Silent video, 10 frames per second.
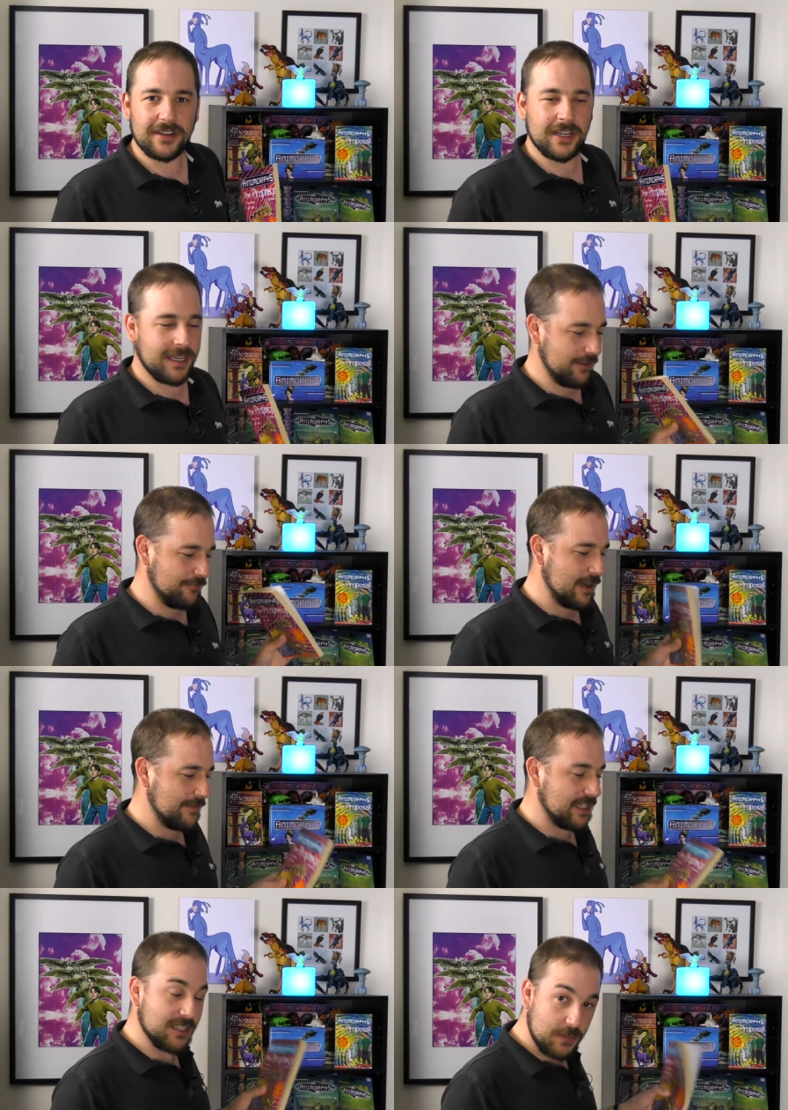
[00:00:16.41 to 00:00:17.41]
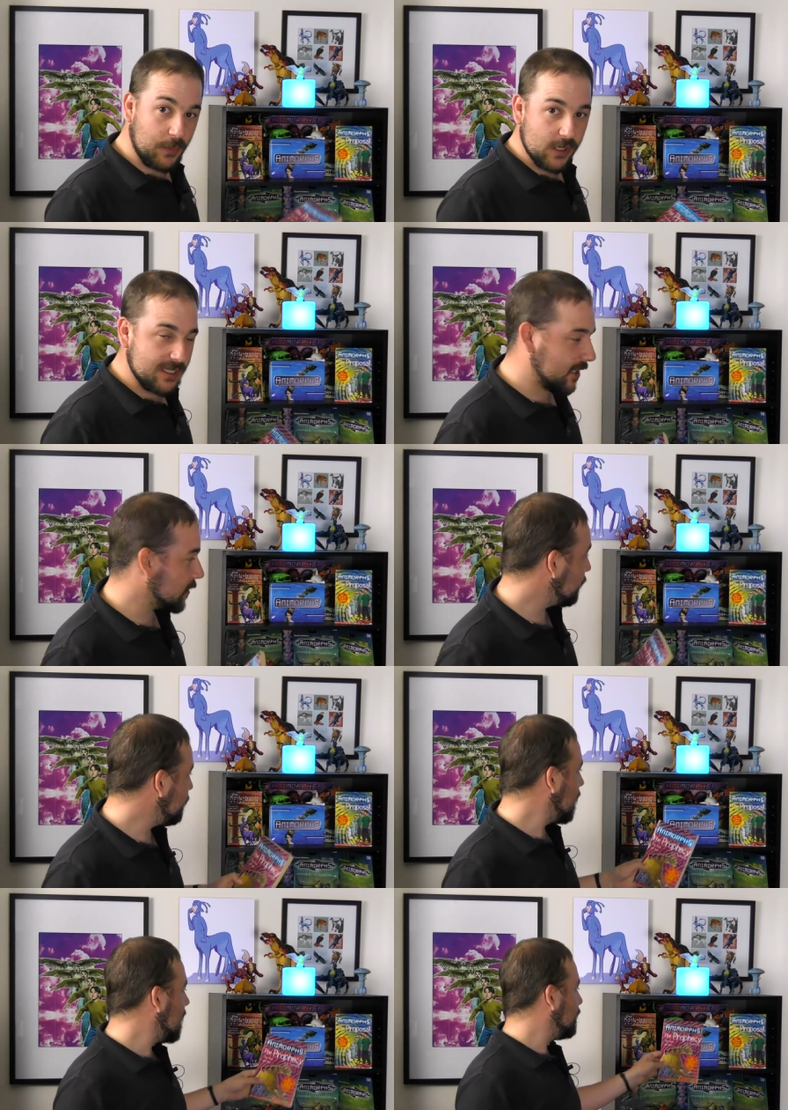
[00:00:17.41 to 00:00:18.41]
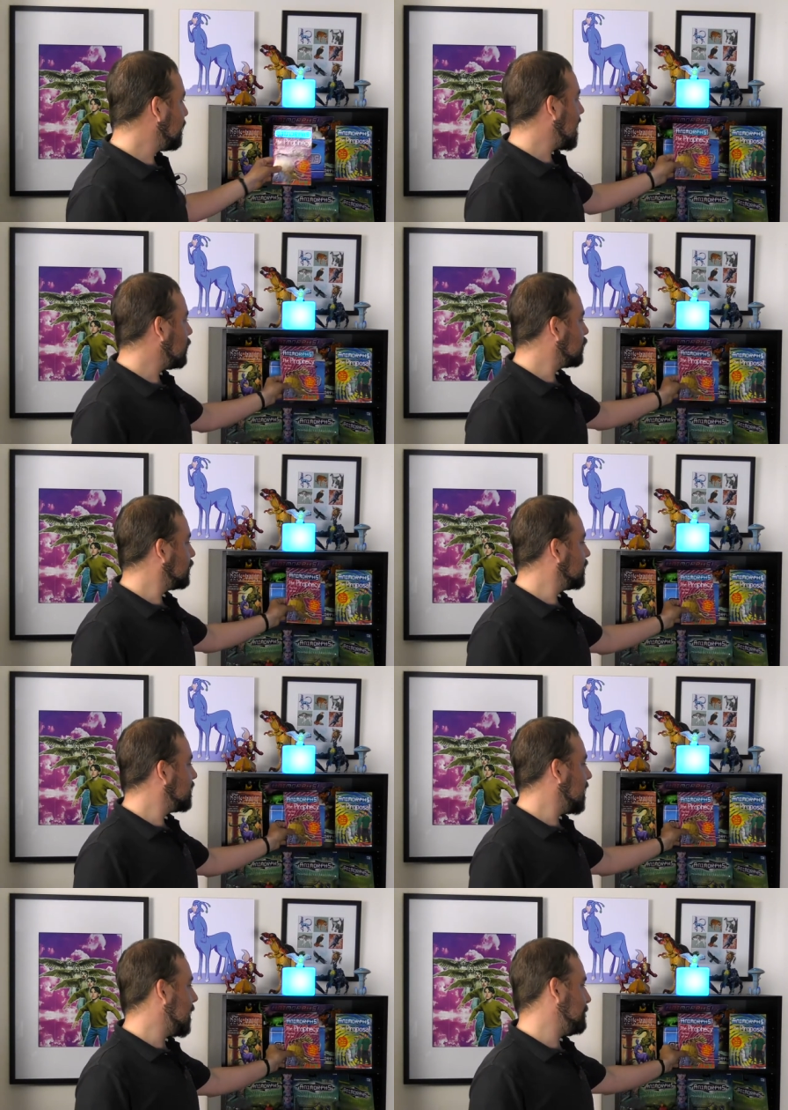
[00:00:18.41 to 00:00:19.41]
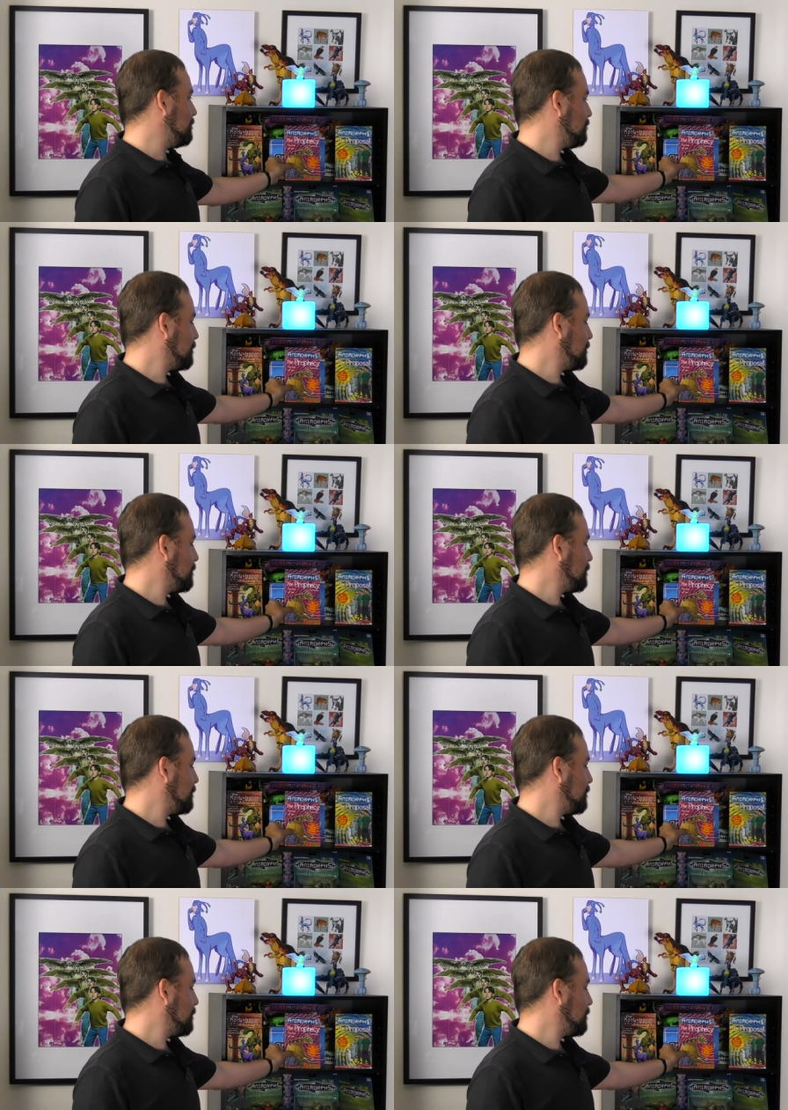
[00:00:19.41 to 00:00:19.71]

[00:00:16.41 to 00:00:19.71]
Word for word: a rather disappointing five out of ten.